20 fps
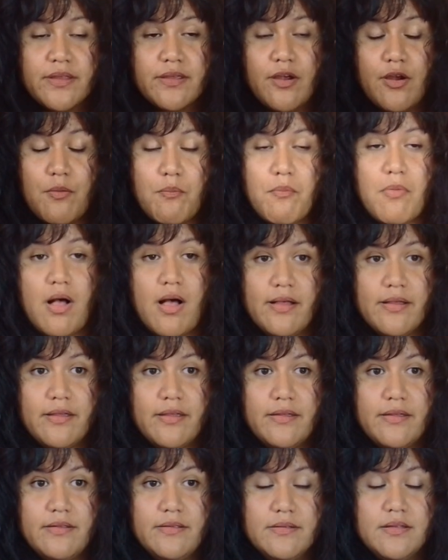her
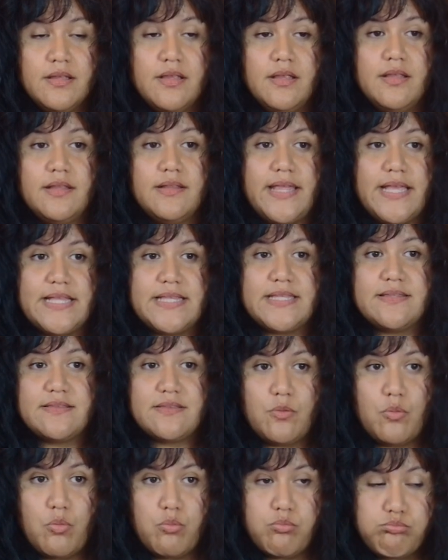manga, like
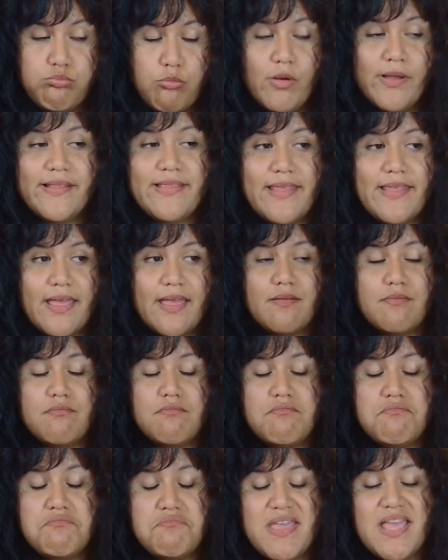the one that
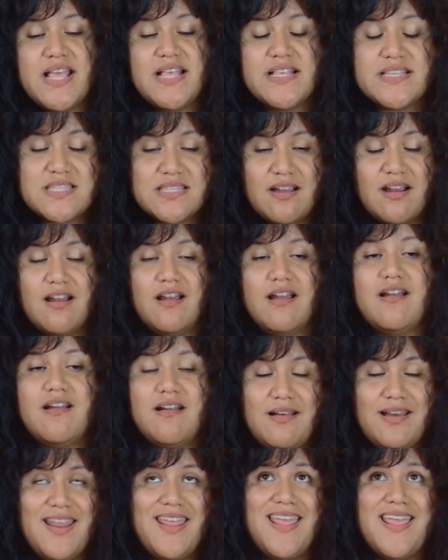makes
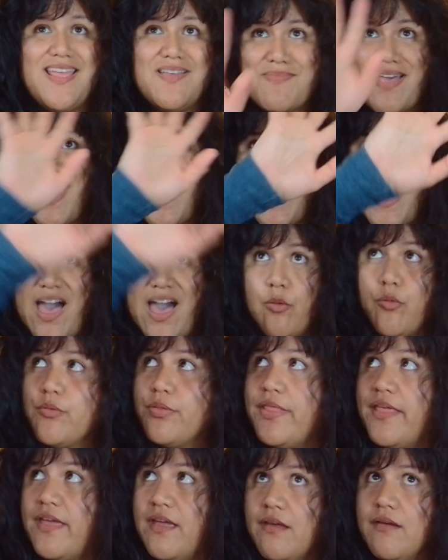her name
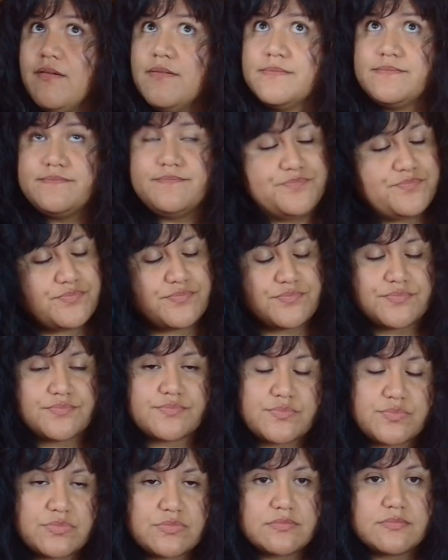out there,
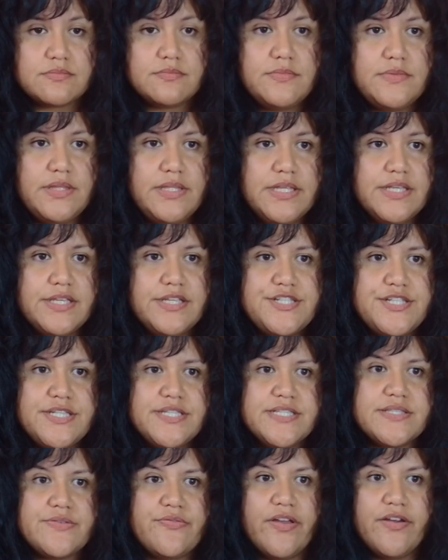
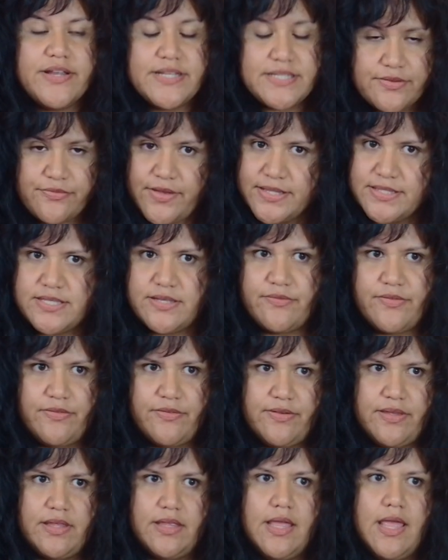she's very defensive
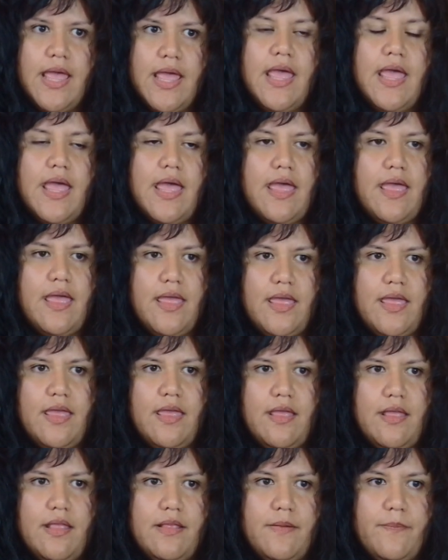of it.
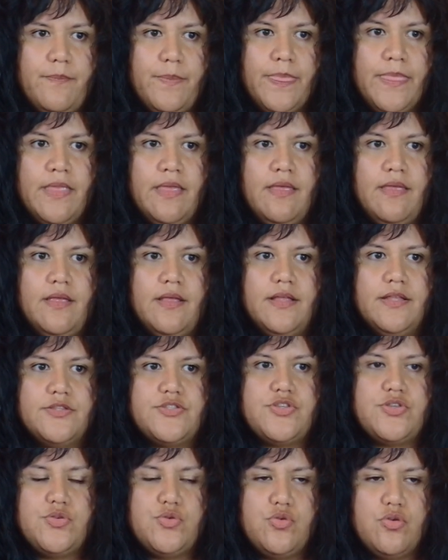And
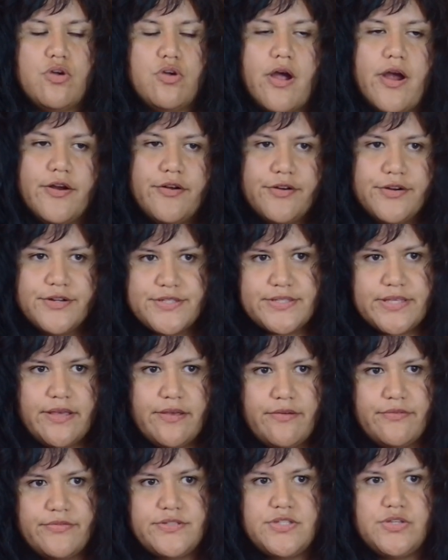to guard
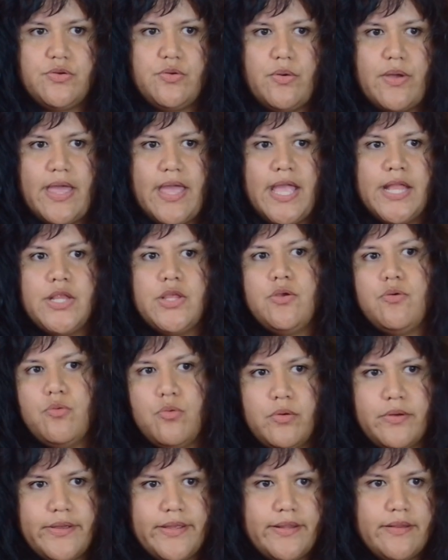herself to
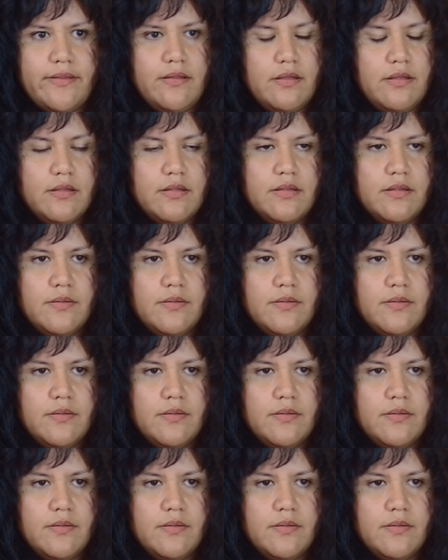anyone